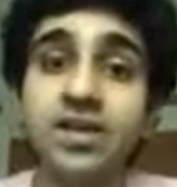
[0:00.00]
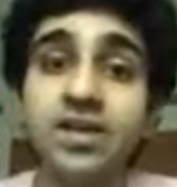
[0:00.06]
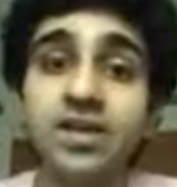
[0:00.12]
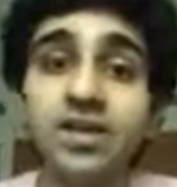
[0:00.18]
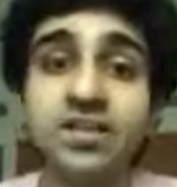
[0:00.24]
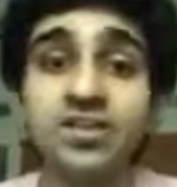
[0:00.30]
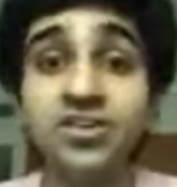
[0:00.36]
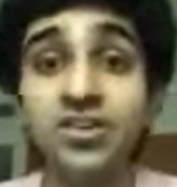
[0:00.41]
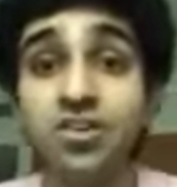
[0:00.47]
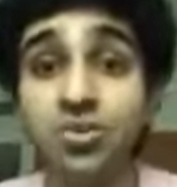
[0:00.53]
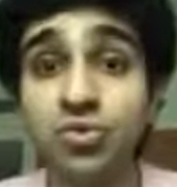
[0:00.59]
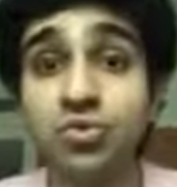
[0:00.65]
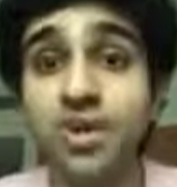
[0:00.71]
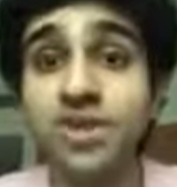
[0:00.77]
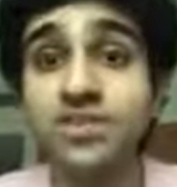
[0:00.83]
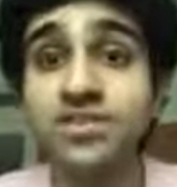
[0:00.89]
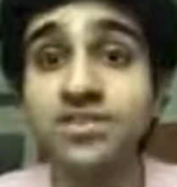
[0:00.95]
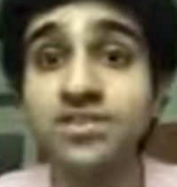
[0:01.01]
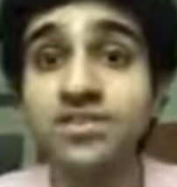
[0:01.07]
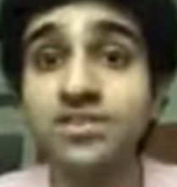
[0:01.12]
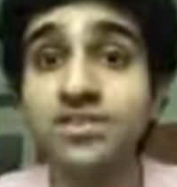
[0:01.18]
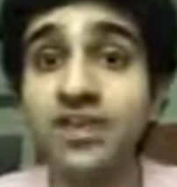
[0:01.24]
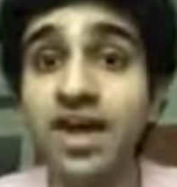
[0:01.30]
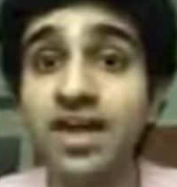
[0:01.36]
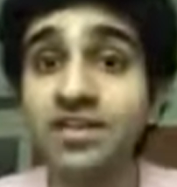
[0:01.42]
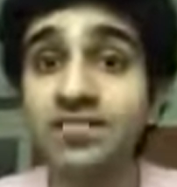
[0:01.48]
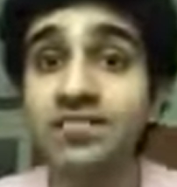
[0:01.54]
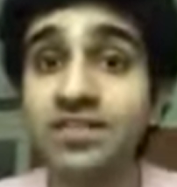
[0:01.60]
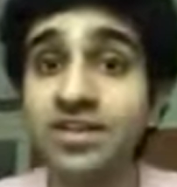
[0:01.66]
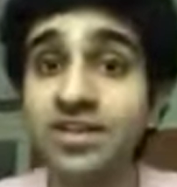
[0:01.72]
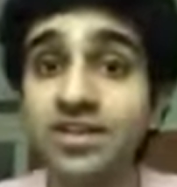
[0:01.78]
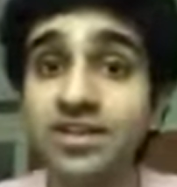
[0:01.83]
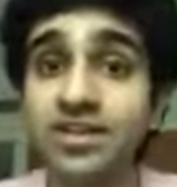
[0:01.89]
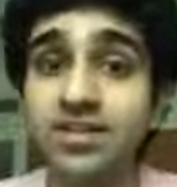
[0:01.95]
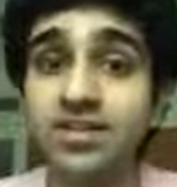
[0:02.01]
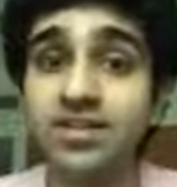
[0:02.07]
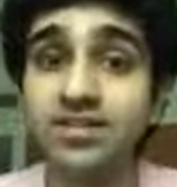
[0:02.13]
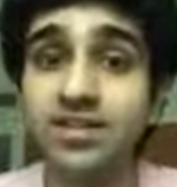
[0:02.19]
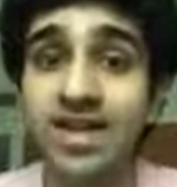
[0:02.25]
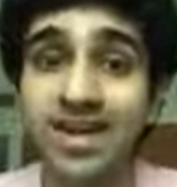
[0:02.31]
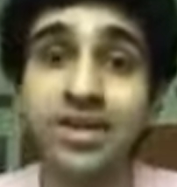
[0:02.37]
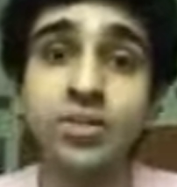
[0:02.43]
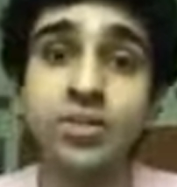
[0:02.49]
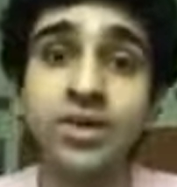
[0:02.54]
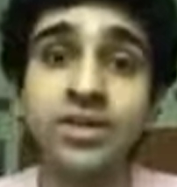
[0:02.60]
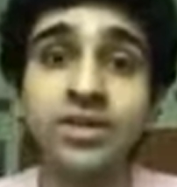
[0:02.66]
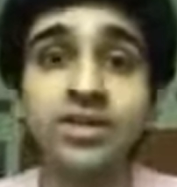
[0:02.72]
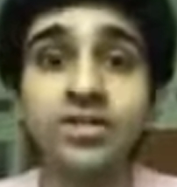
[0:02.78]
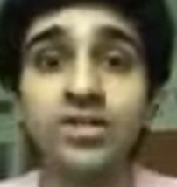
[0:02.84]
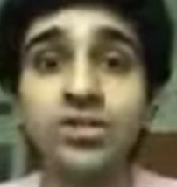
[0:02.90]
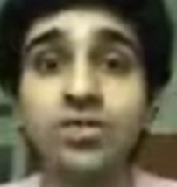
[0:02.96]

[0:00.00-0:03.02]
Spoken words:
but in the US, I feel that way.